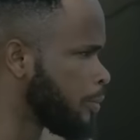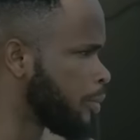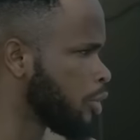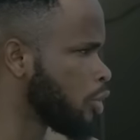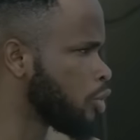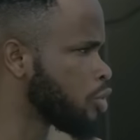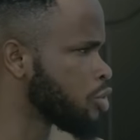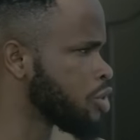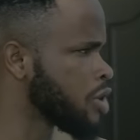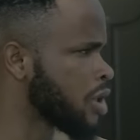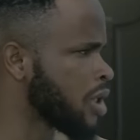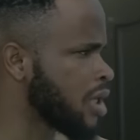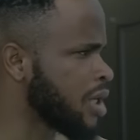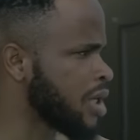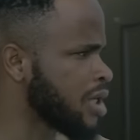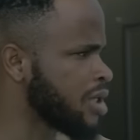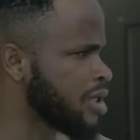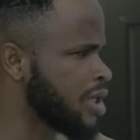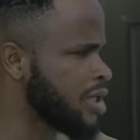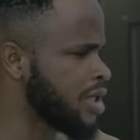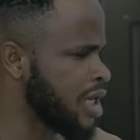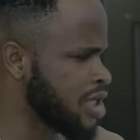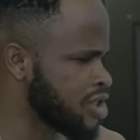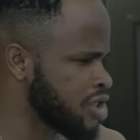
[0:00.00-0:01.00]
Brother Onyeka
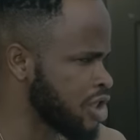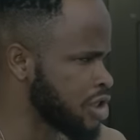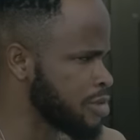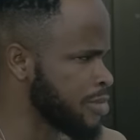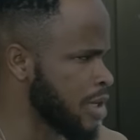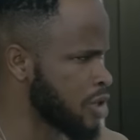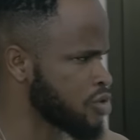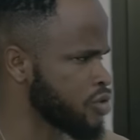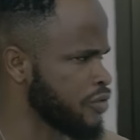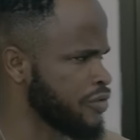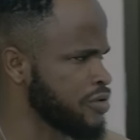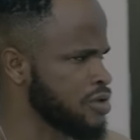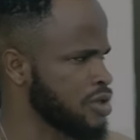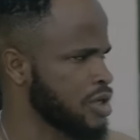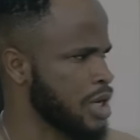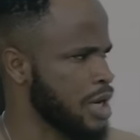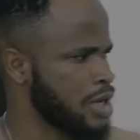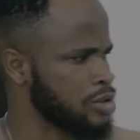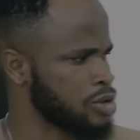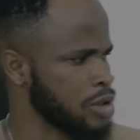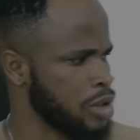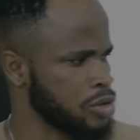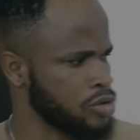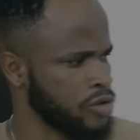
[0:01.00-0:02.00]
that chased me out of
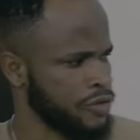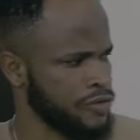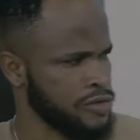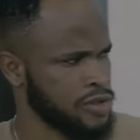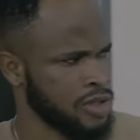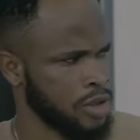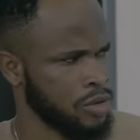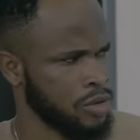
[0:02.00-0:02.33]
his